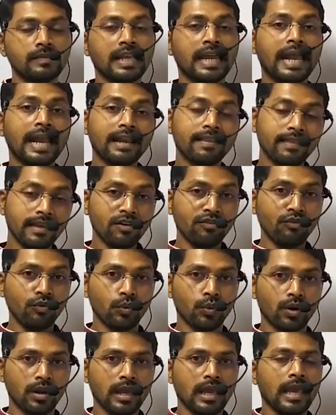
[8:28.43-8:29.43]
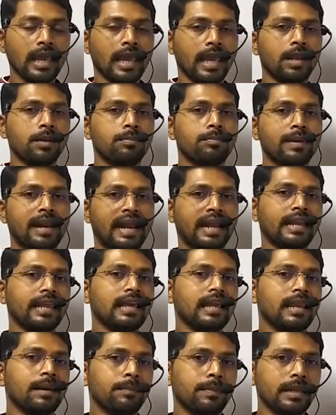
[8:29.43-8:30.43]
And therefore, in
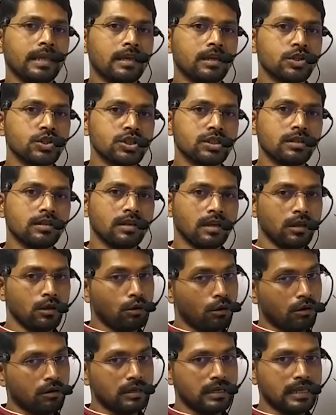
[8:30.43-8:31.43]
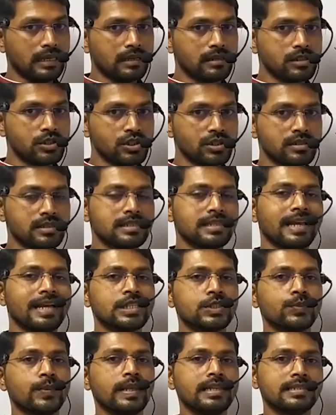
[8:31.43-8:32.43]
practical application in horticulture
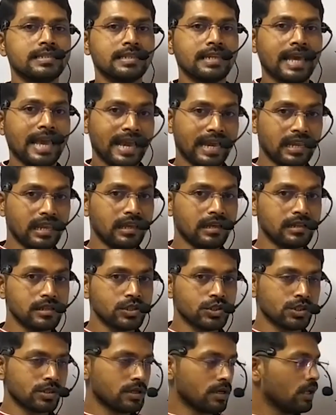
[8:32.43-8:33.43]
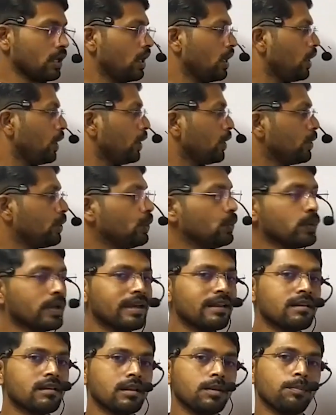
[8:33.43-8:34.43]
as well as in agriculture, you
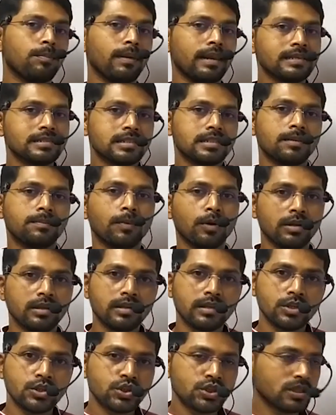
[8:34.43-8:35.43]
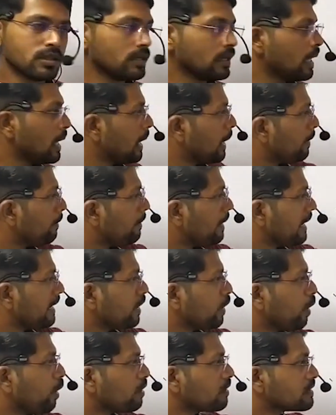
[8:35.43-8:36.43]
can replace the pollination by
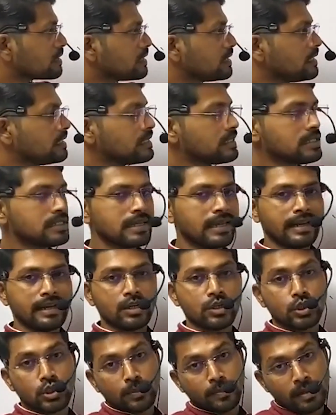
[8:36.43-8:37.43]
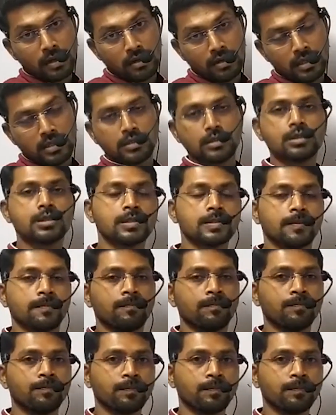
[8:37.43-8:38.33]
auxins and gibberellins.